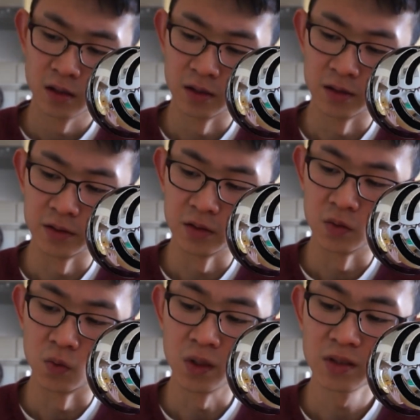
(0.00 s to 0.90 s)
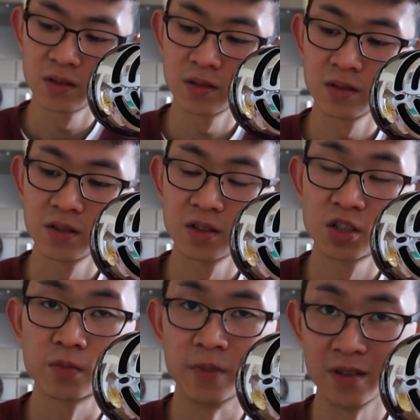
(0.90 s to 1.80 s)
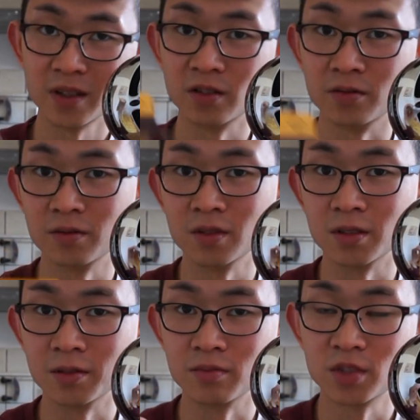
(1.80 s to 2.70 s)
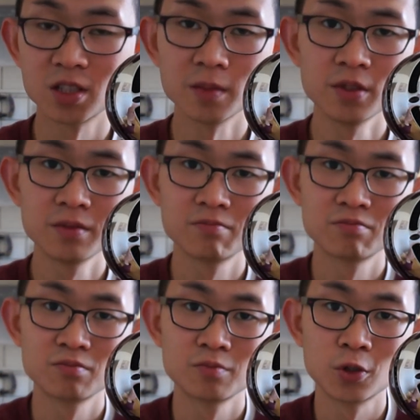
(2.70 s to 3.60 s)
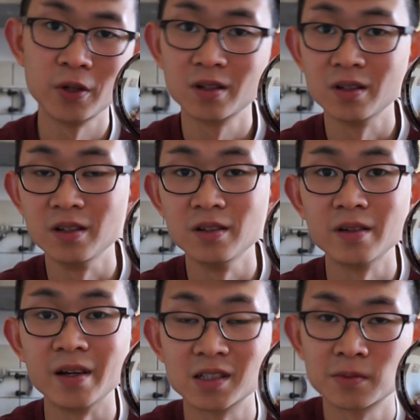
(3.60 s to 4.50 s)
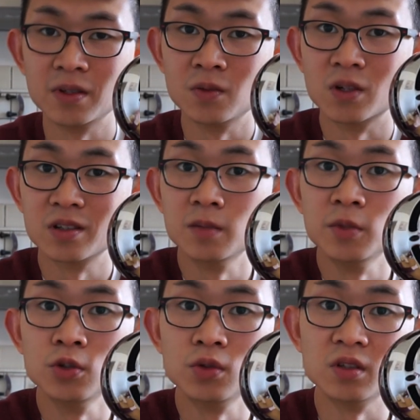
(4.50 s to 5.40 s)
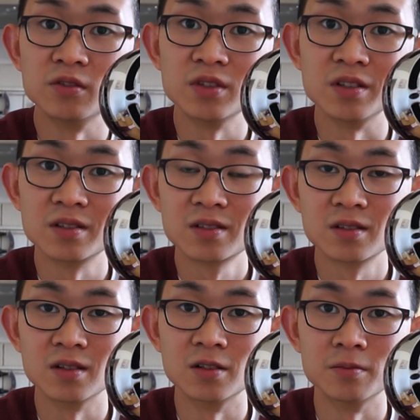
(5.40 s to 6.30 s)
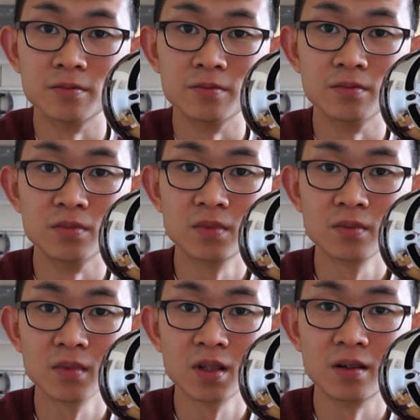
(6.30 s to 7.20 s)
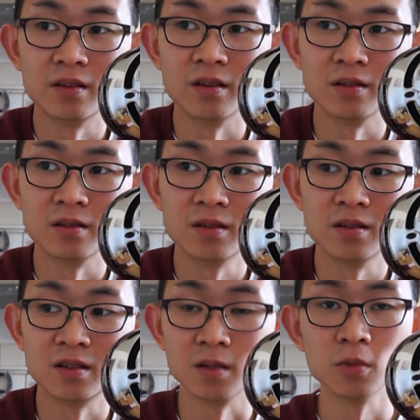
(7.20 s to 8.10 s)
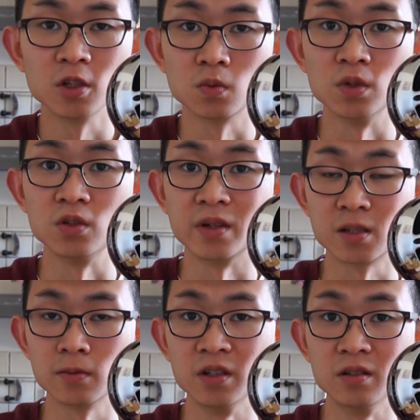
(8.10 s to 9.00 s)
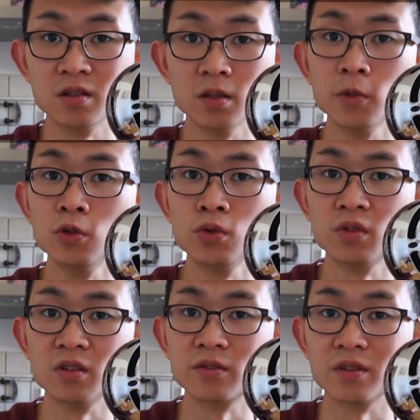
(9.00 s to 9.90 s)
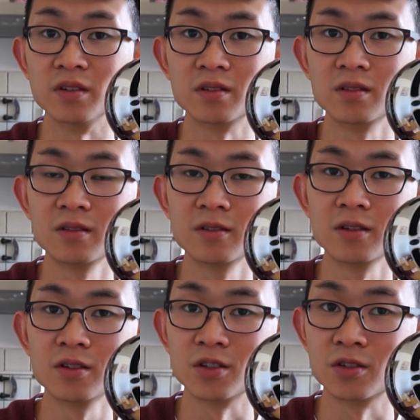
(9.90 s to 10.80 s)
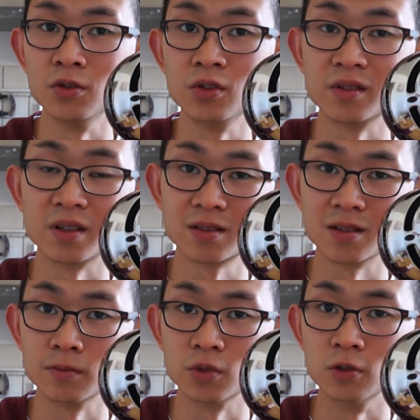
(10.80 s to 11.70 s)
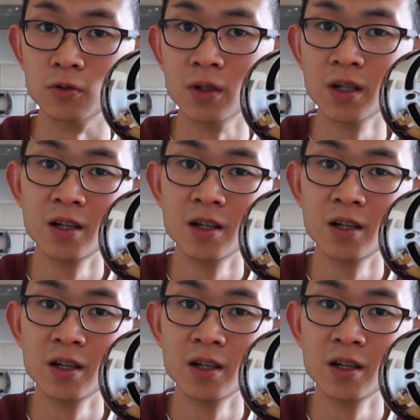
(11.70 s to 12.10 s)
And what just let me quickly explain what diminutive is. I think the simplest way to explain diminutive is just use an example.